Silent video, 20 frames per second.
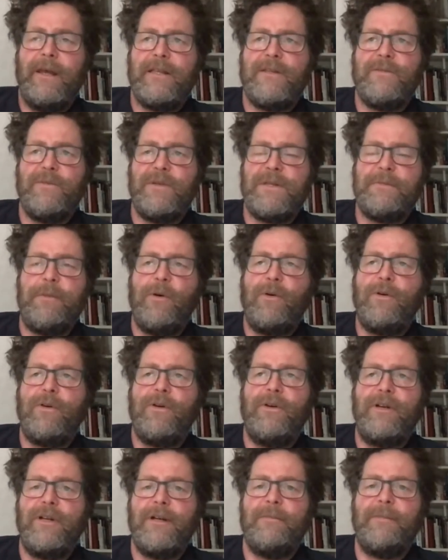is we spoke
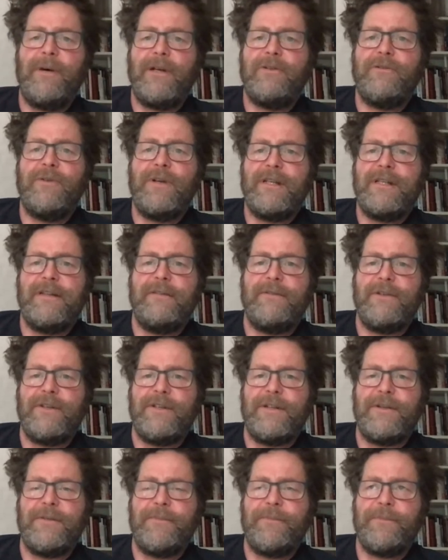earlier about
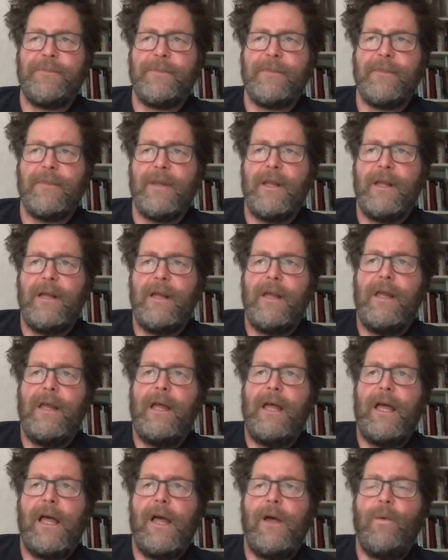creativity,
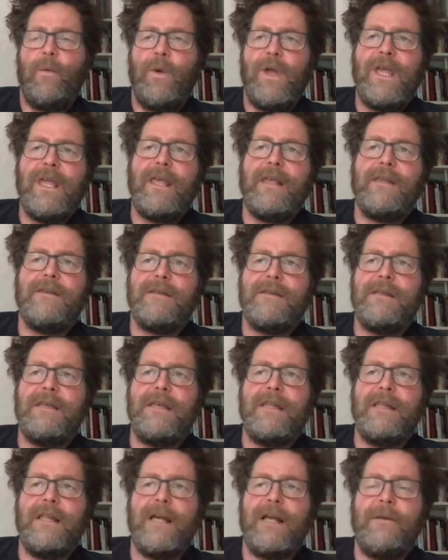and we can
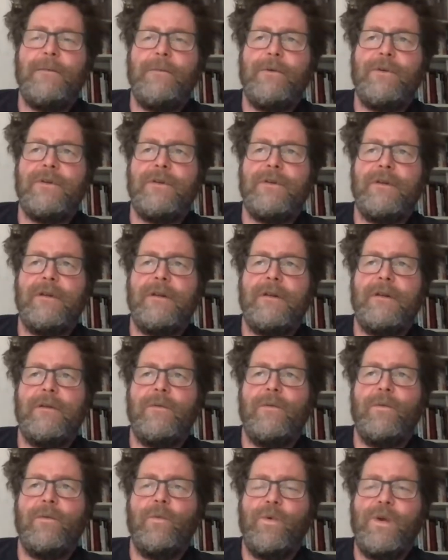see that it was
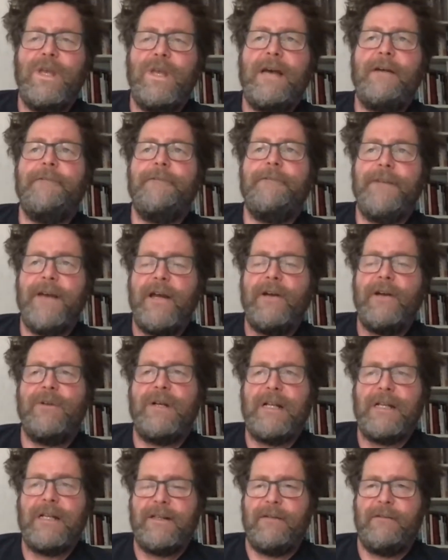we have fared
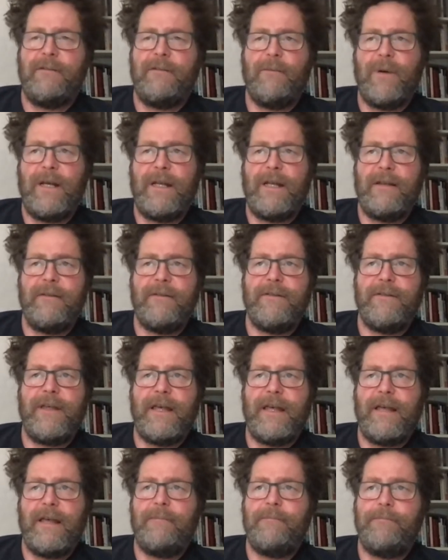relatively well, and
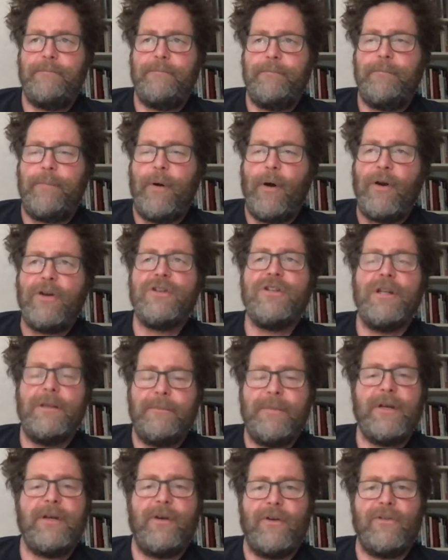and partially
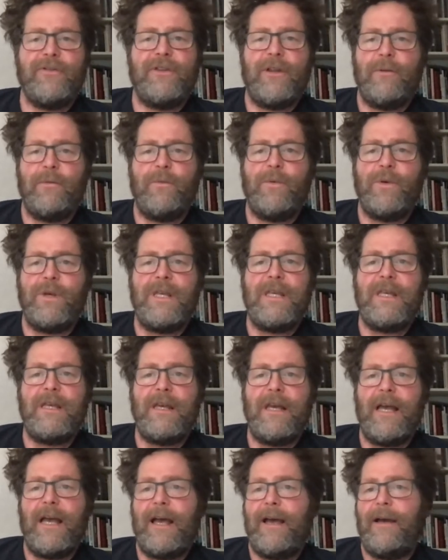because that
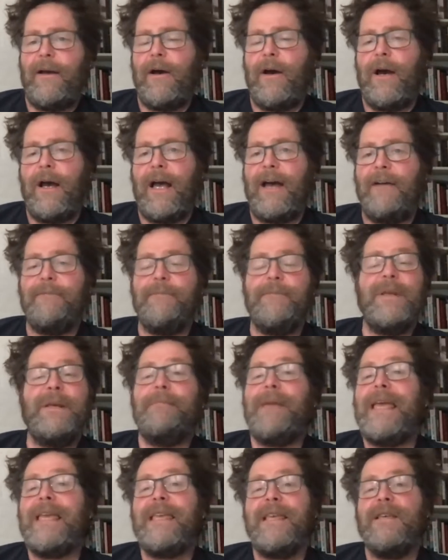we have
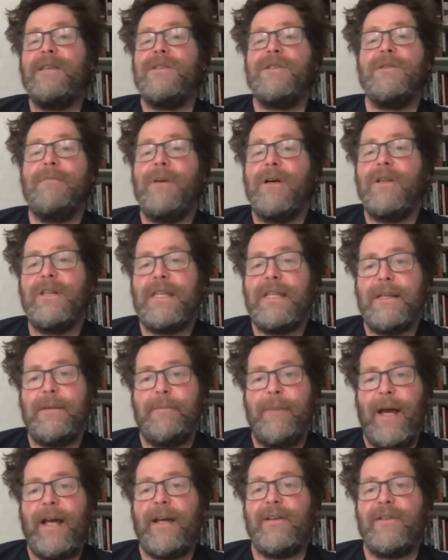been making some money in the
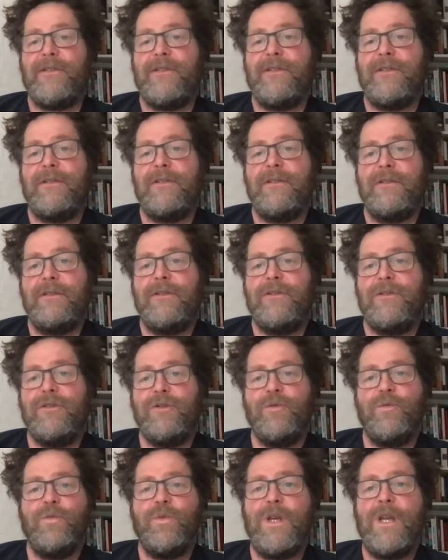past.
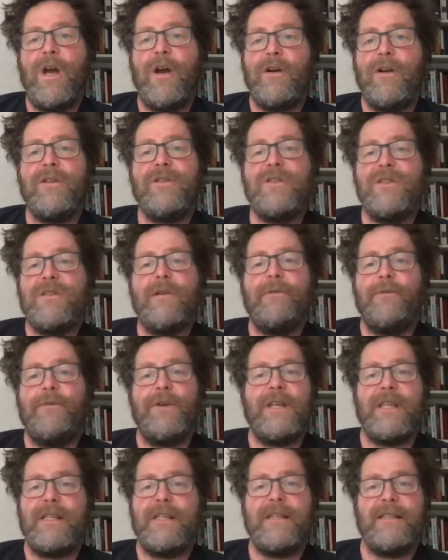So we are not
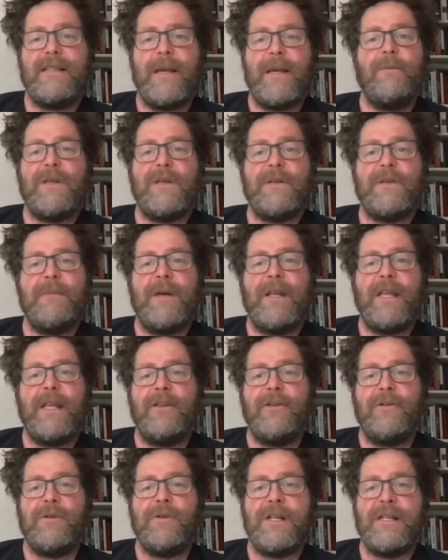suffering in the same way as many
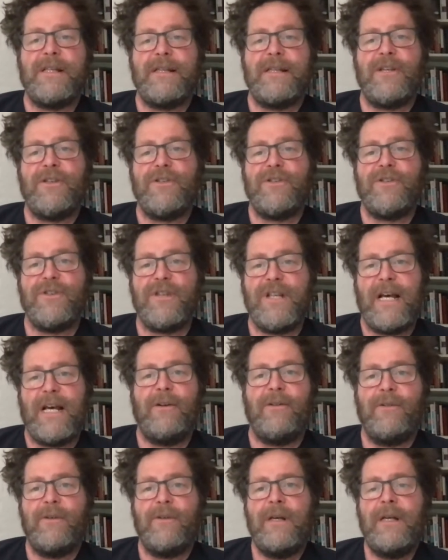other organizations
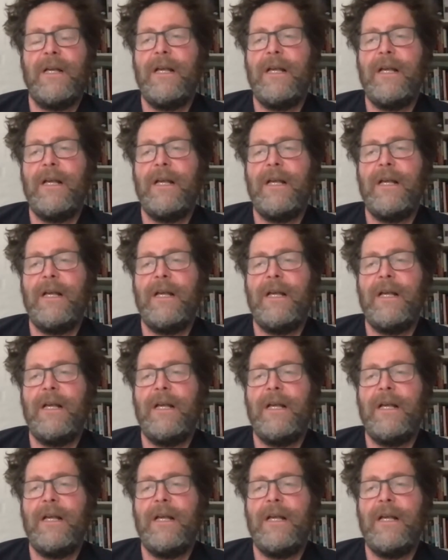now.